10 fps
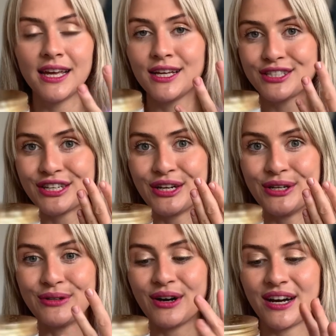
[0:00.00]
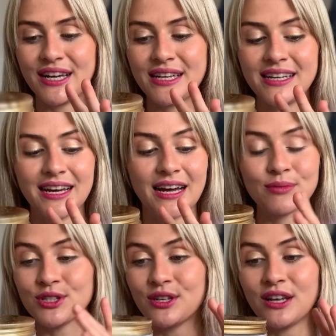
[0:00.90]
So I
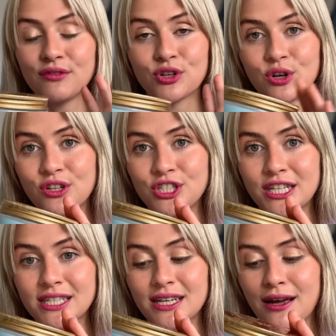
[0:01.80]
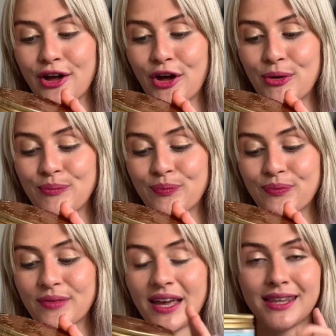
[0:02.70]
absolutely love collagen,
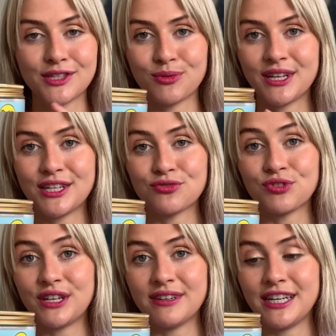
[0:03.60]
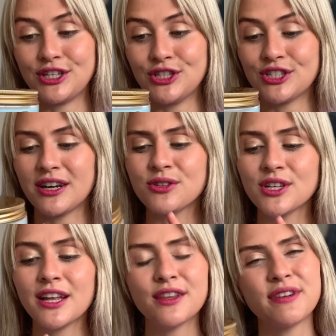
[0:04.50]
and this one is really good. I also
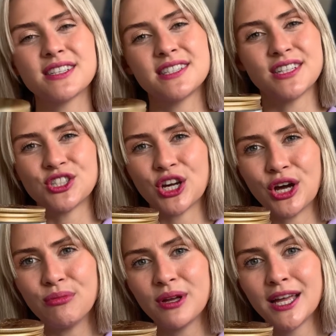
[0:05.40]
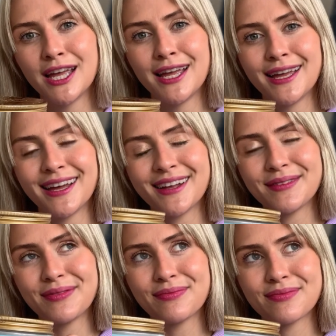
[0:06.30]
like the fact it's in a tub.
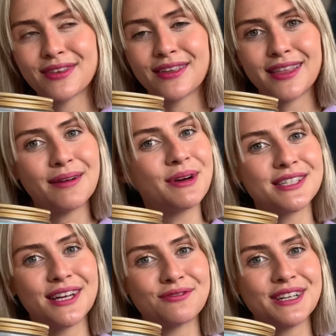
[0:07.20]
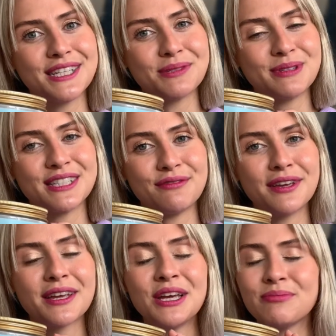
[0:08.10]
That might sound really
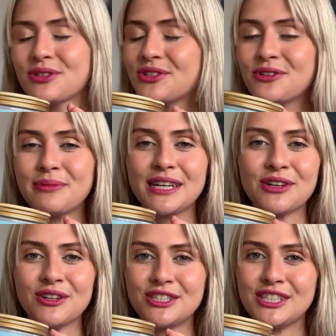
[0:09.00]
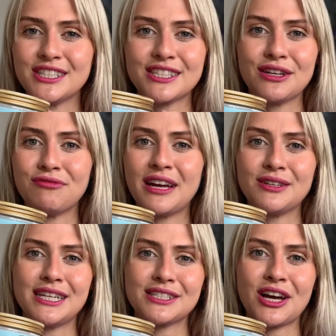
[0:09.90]
specific, but so many collagens and stuff
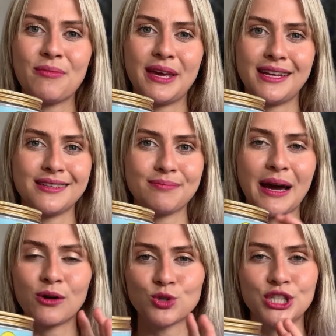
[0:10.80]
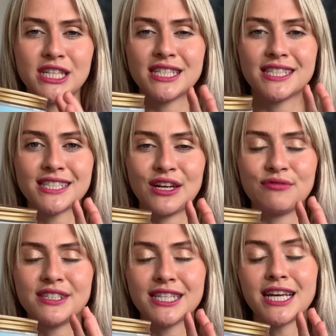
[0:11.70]
nowadays come in pouches and stuff,
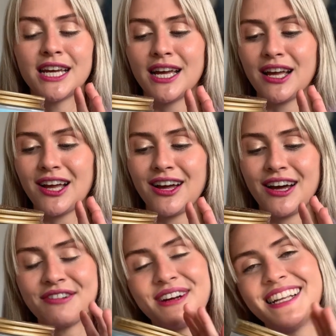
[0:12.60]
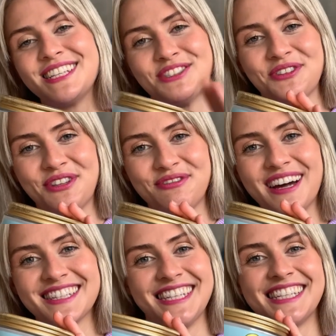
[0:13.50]
and I really enjoy the
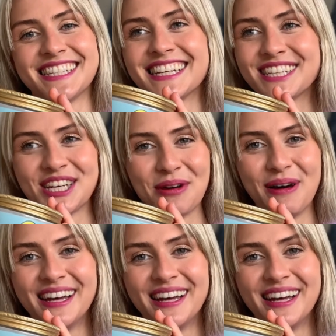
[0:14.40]
fact this is in a tub.